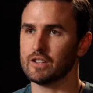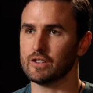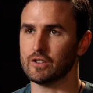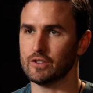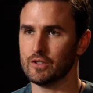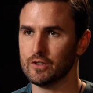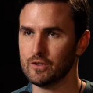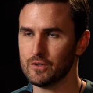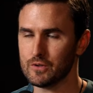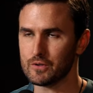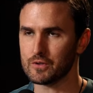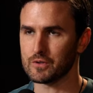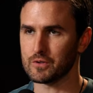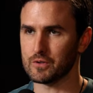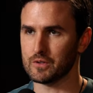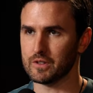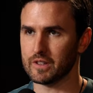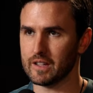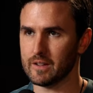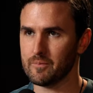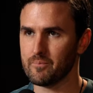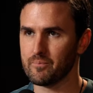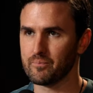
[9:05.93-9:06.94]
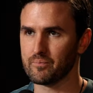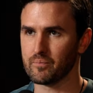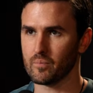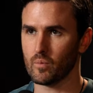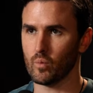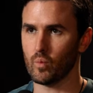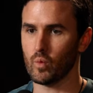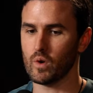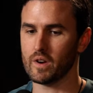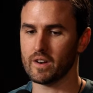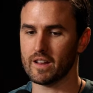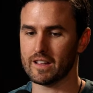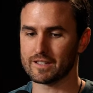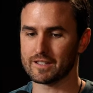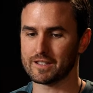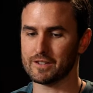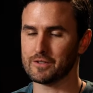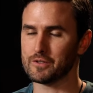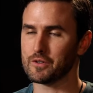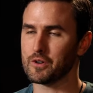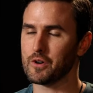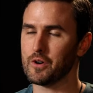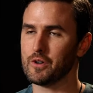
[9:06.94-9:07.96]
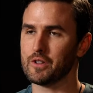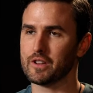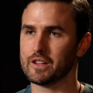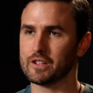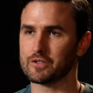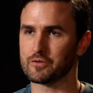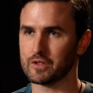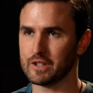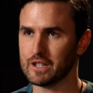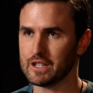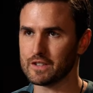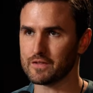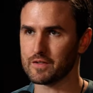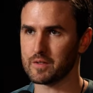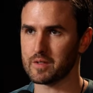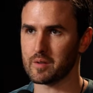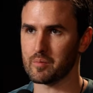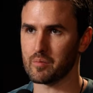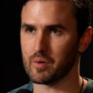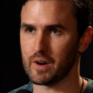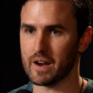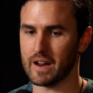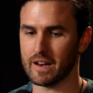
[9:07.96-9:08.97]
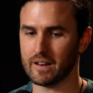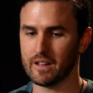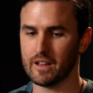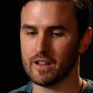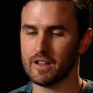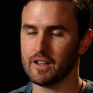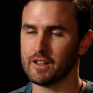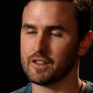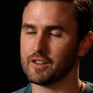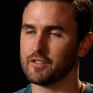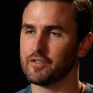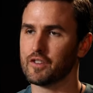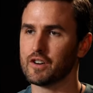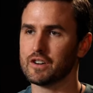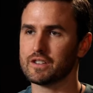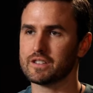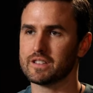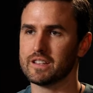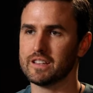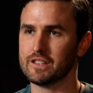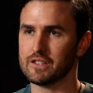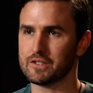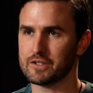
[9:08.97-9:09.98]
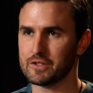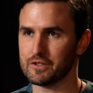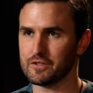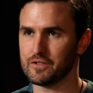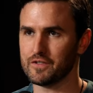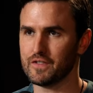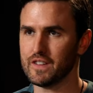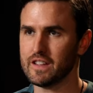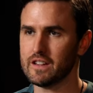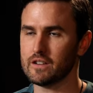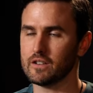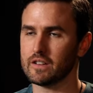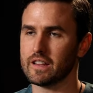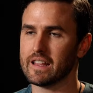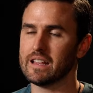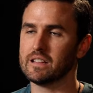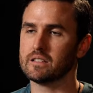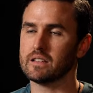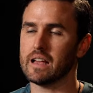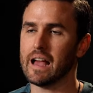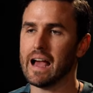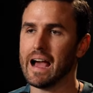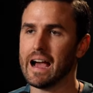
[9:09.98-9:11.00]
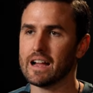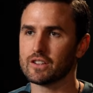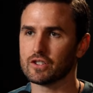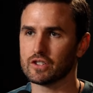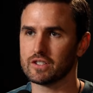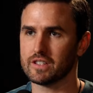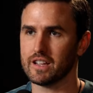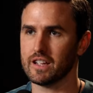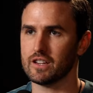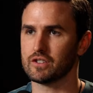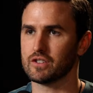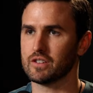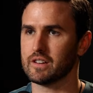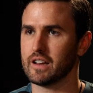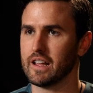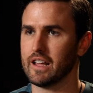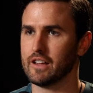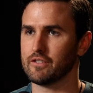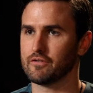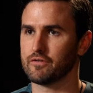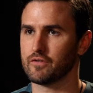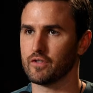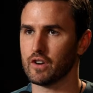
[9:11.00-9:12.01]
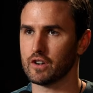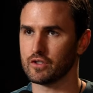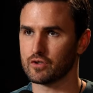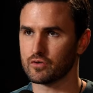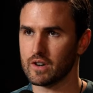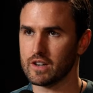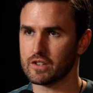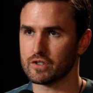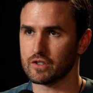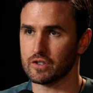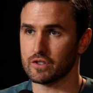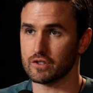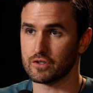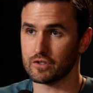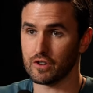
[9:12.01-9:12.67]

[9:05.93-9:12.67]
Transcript: Usually, when acetylcholine is released from the brain, the first thing that you feel is agitation and frustration.